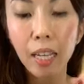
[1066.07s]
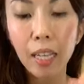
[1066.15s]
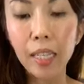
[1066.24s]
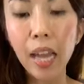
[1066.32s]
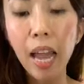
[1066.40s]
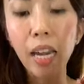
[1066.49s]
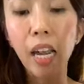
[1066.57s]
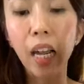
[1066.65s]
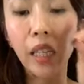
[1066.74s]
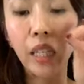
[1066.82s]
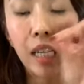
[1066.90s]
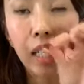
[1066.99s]
is that
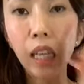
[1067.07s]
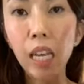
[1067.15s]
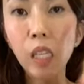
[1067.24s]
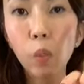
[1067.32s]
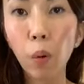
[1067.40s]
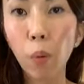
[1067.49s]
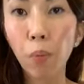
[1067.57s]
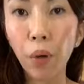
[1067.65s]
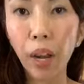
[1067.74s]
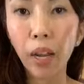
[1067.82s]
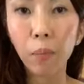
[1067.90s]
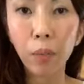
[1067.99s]
the skins will break,